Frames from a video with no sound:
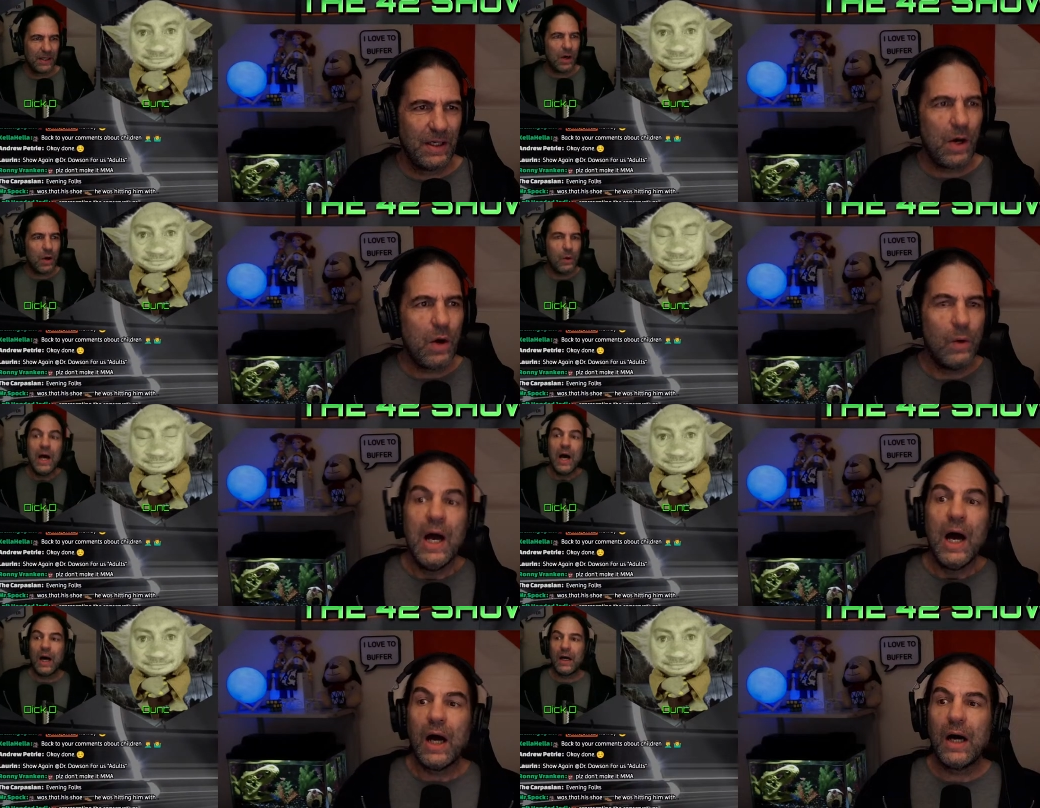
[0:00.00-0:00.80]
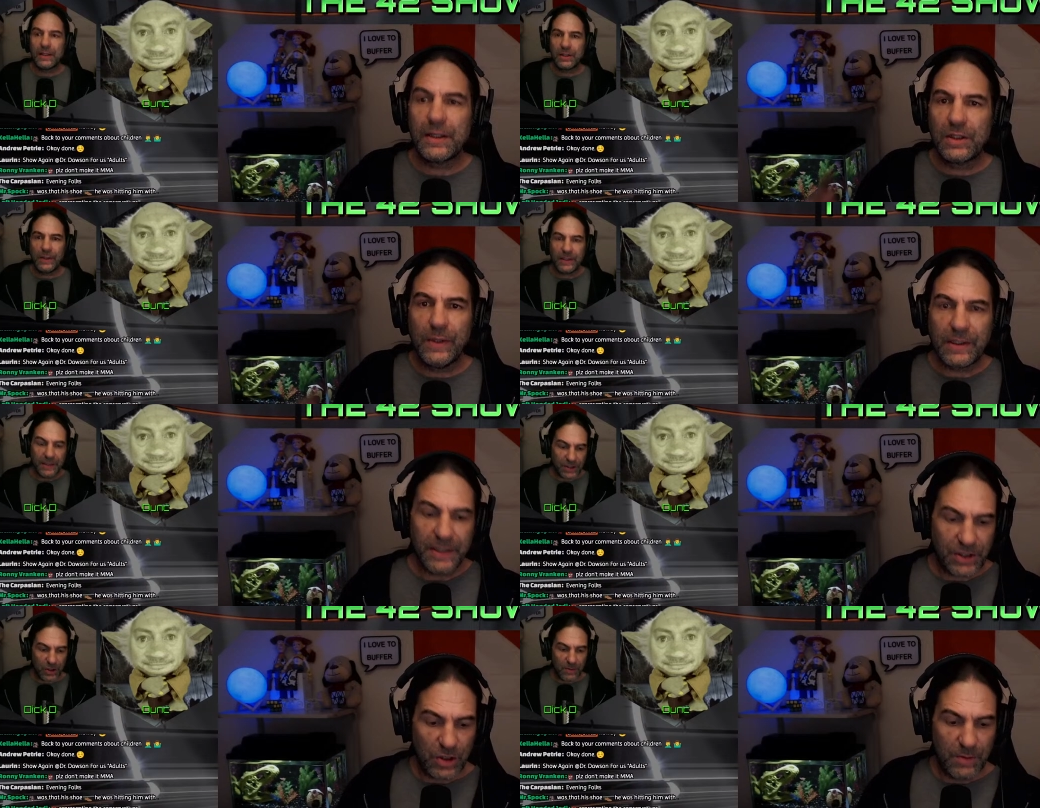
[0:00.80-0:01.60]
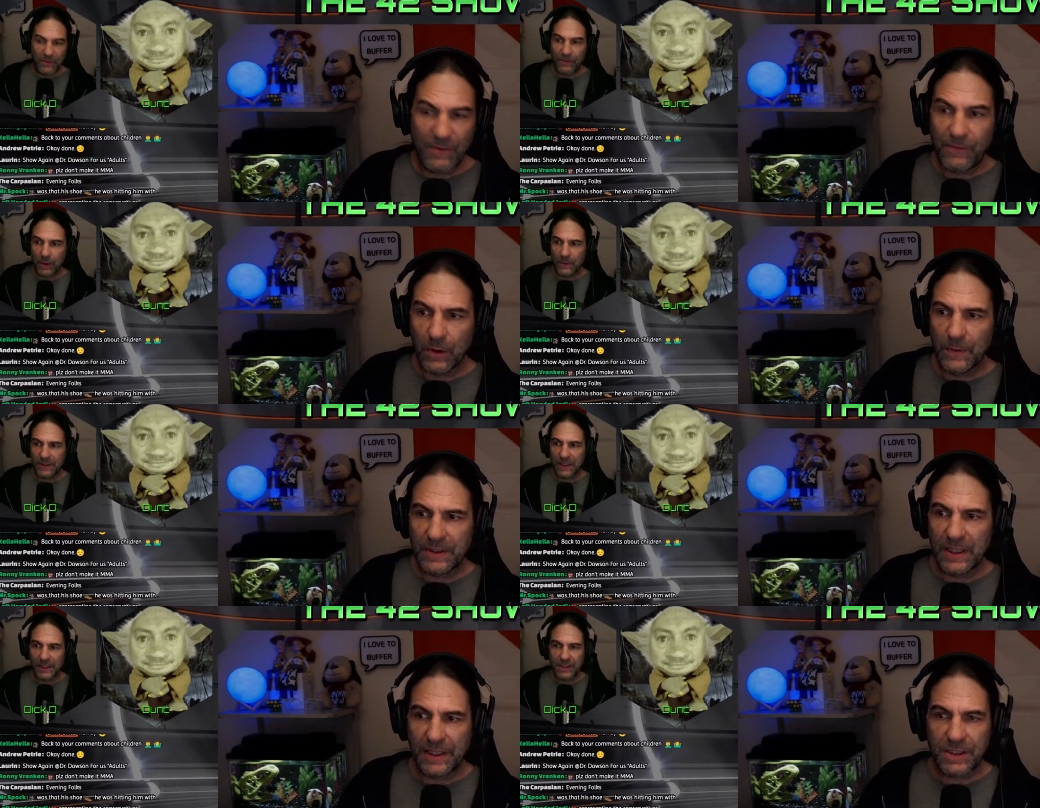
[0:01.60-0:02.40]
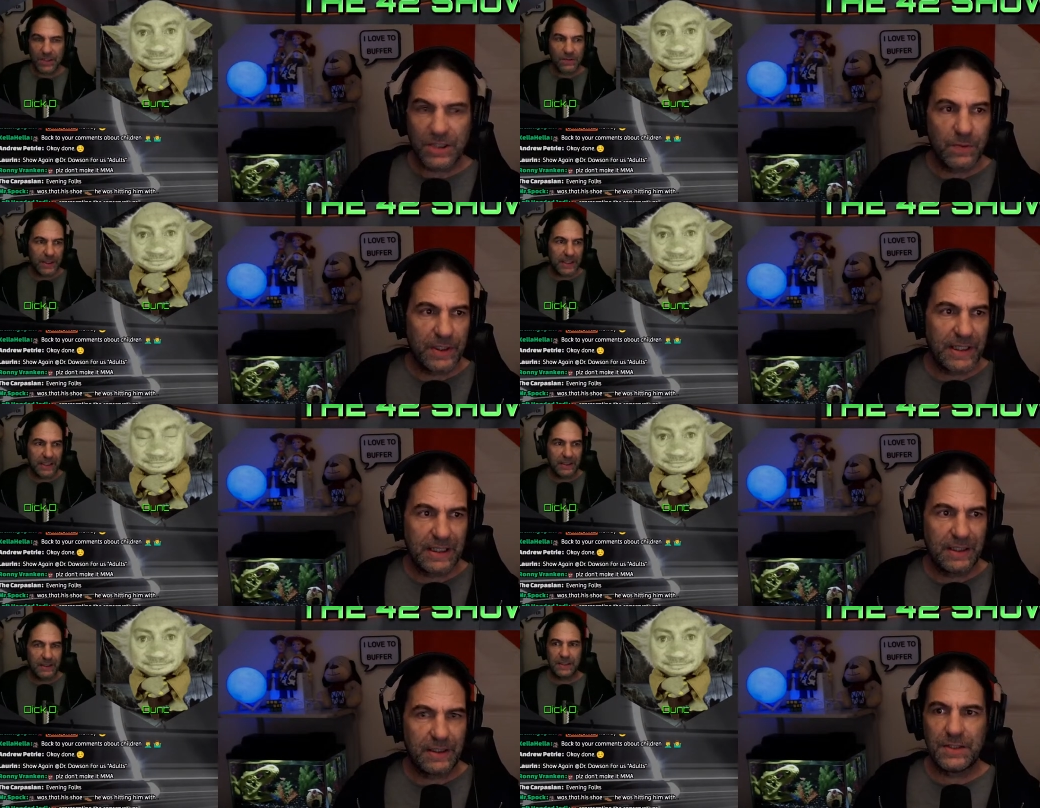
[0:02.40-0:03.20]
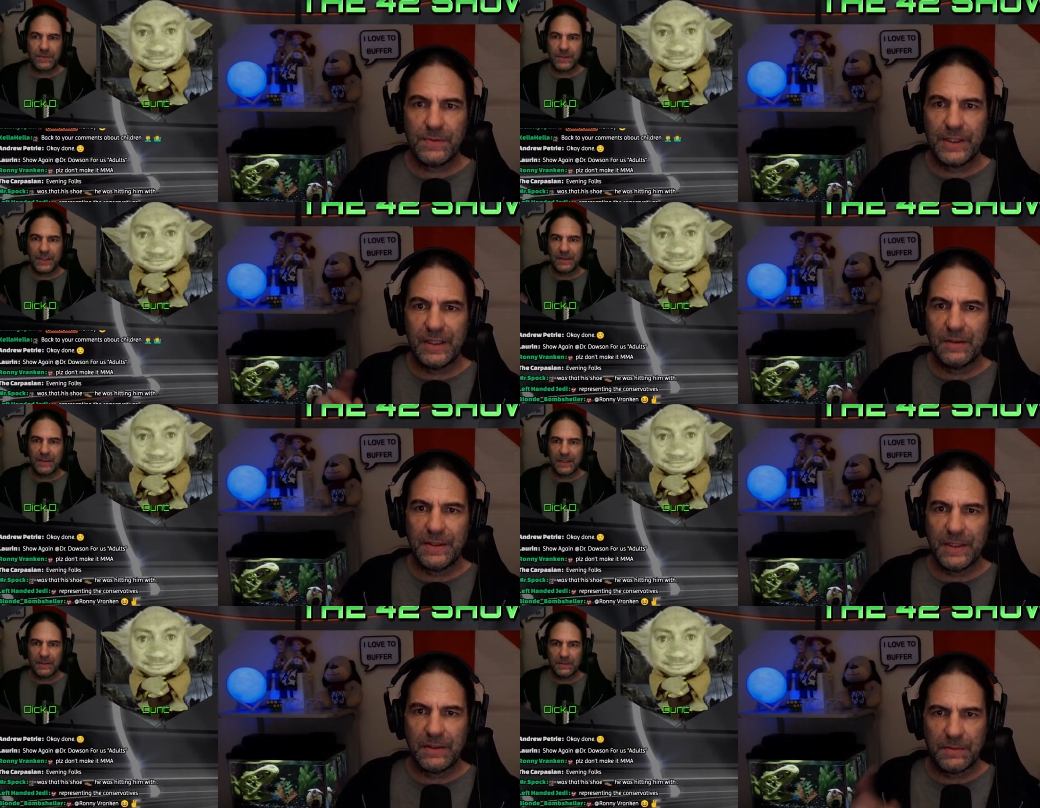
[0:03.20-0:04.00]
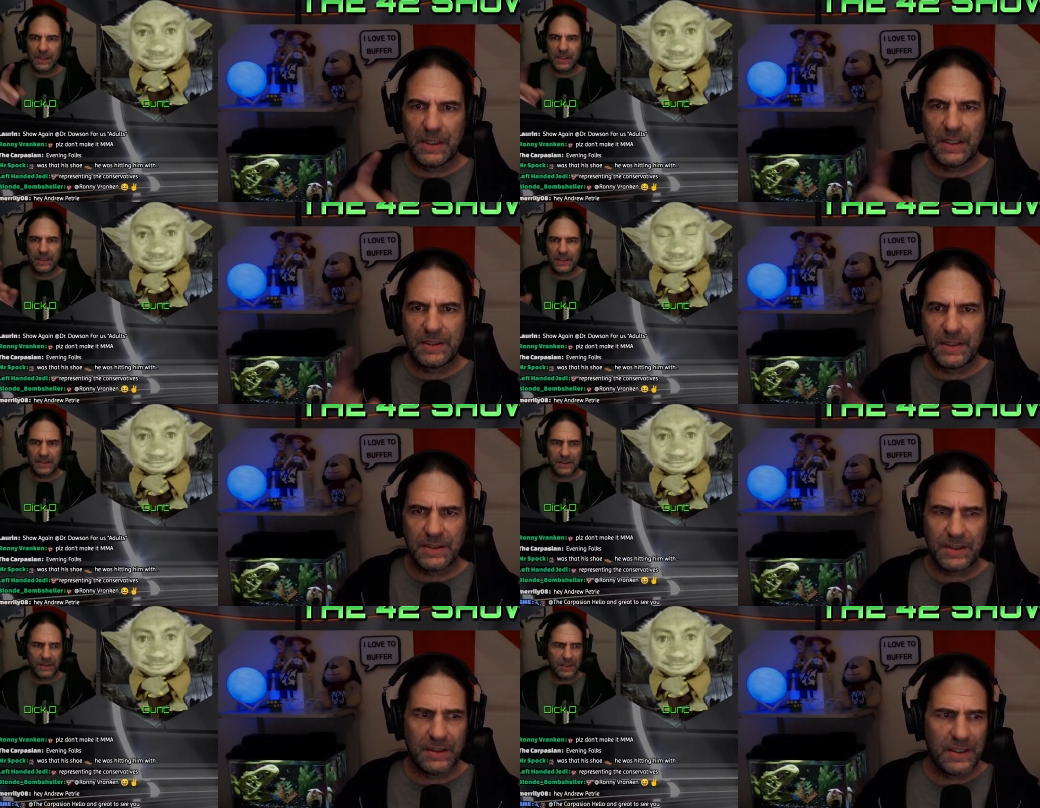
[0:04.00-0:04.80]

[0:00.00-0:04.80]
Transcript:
Speaker 1: Oh, uh, quickly too before we're done, I just wanted to get this one in, and then uh, Dunc still has